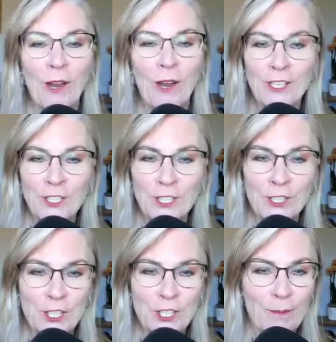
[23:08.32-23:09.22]
want to
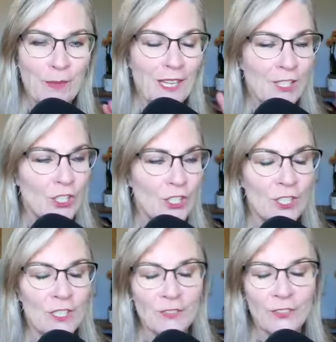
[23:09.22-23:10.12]
jump in
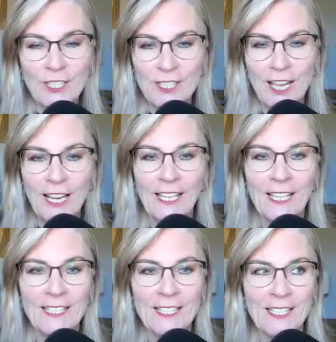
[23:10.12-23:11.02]
just for a
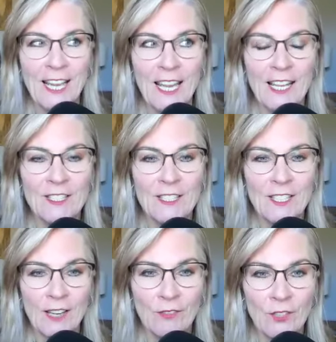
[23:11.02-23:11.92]
second and say
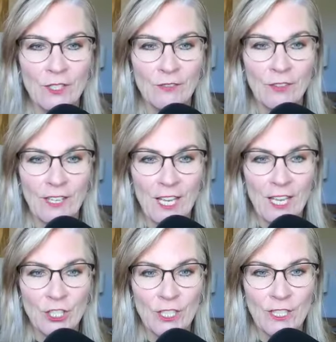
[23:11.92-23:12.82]

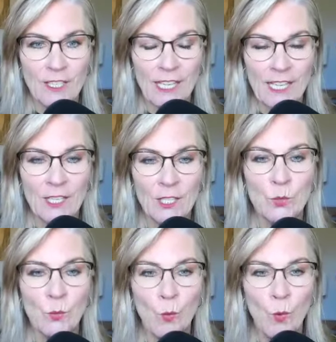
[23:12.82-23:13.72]
diversification
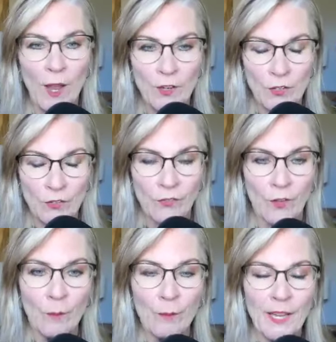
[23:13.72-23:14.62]
is
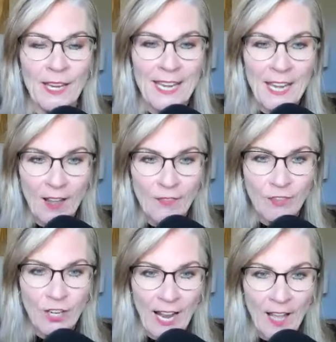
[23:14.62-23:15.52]
wonderful, but
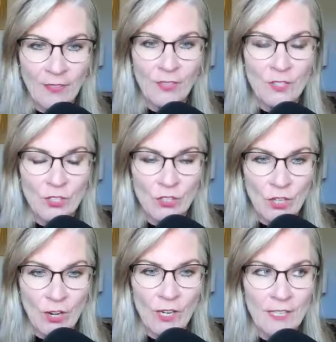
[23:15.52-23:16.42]
never at the
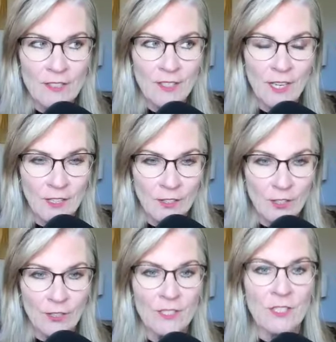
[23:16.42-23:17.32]
start. It's
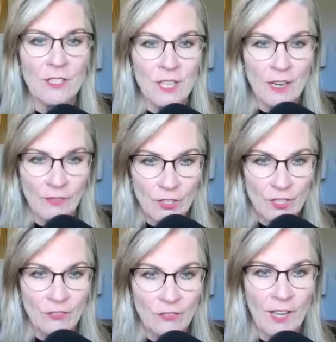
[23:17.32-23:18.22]
ignorant to
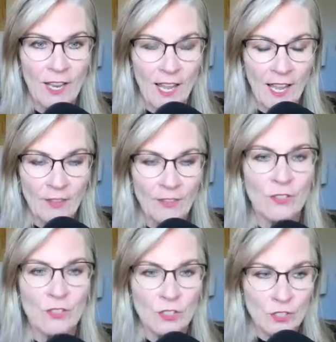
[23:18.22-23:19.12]
diversify at
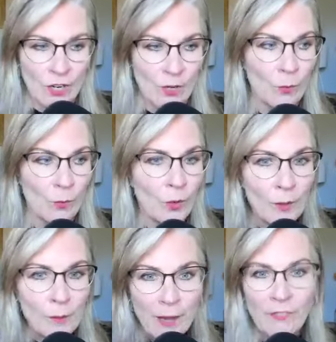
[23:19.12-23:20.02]
the start.
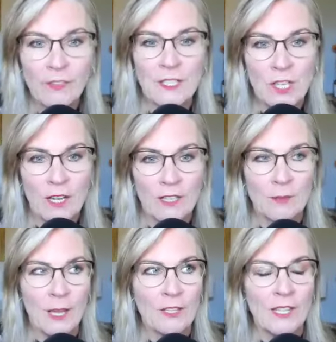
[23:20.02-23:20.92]
Warren Buffett talks
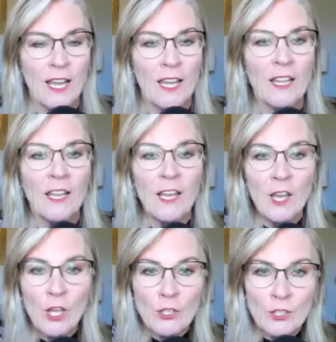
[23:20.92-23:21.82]
about that.
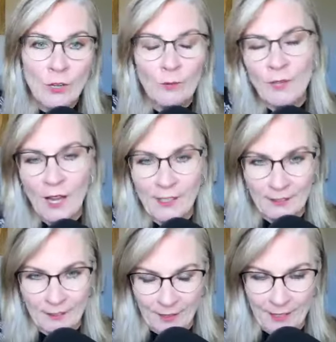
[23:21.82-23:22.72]
So not
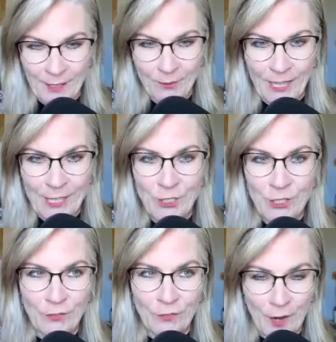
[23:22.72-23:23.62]
in
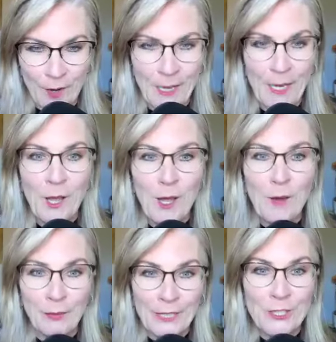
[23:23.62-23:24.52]
relation to farming,
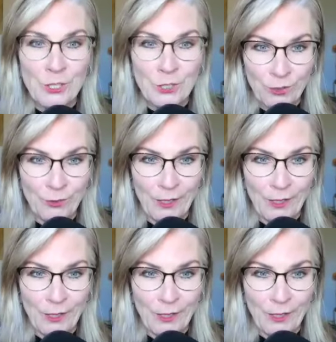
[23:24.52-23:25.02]
but it's true